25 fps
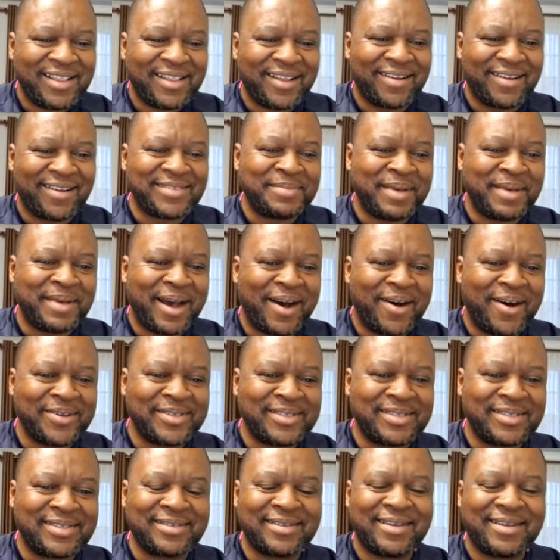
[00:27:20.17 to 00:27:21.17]
That was my
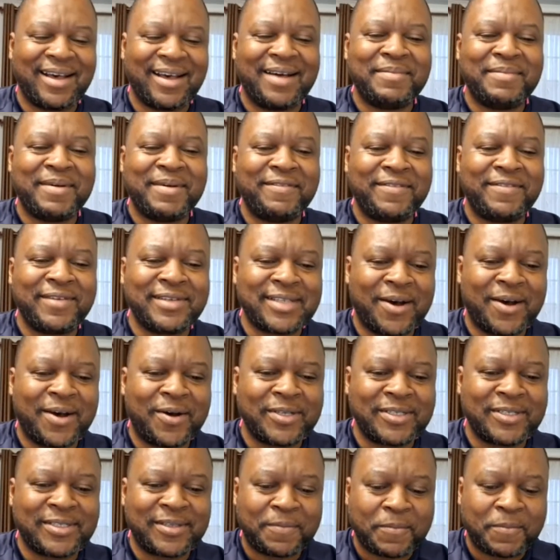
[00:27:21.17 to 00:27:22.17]
house, my first
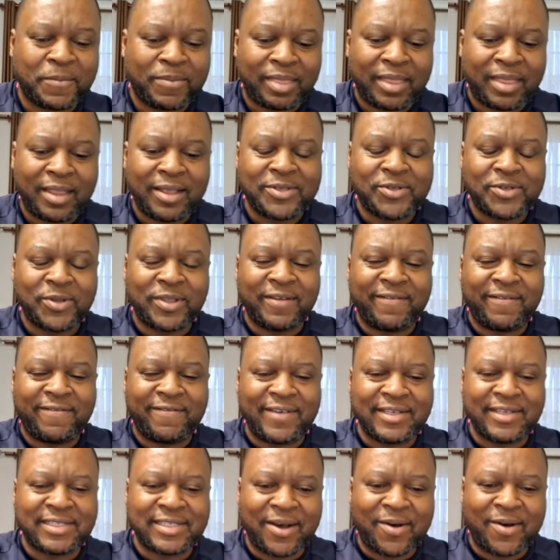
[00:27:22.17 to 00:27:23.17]
house. So the
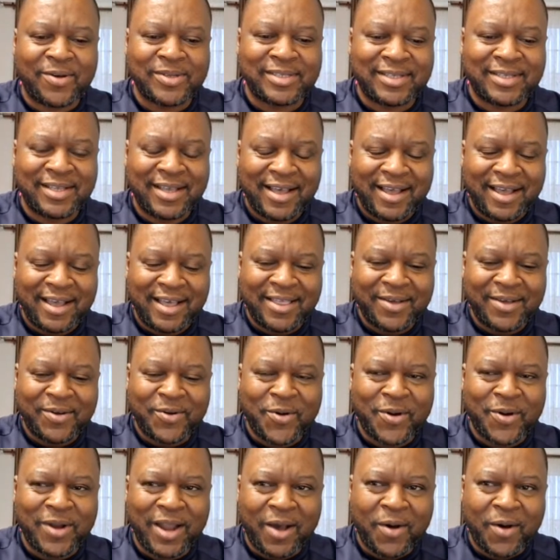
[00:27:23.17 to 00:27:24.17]
first house at the
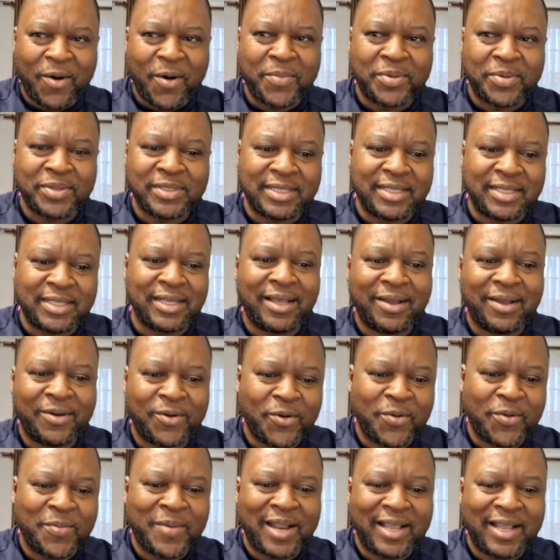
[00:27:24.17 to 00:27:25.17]
corner opposite the
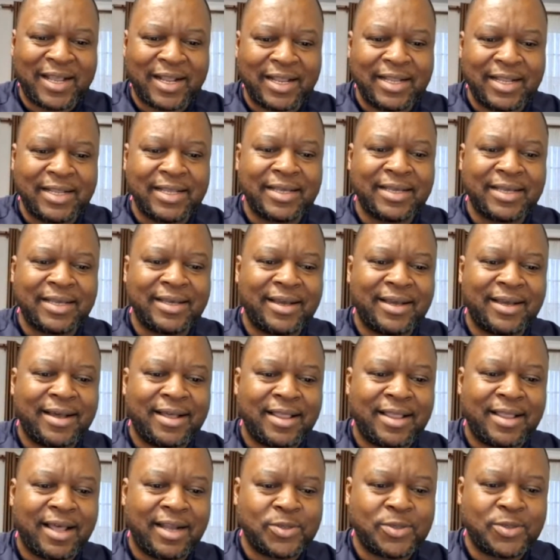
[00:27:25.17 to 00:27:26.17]
Kulumane clinic,
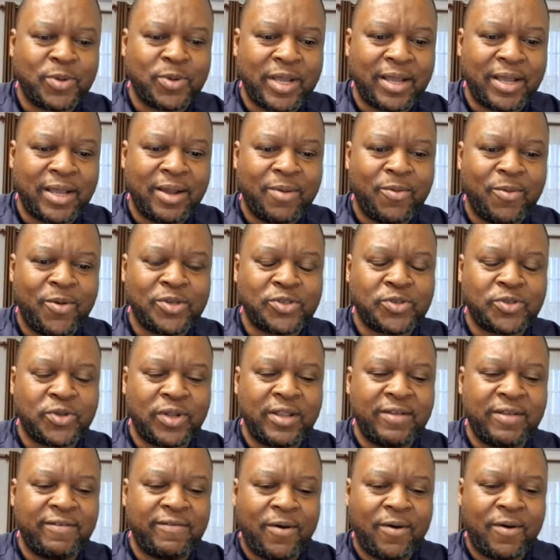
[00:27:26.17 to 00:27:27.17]
that is where we used to
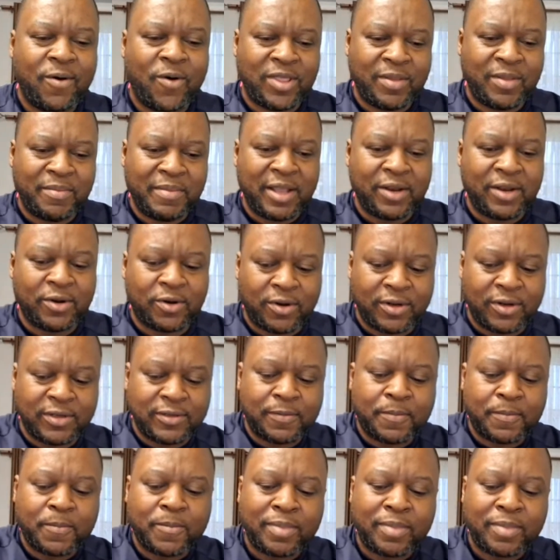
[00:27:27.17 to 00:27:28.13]
live, on the main road.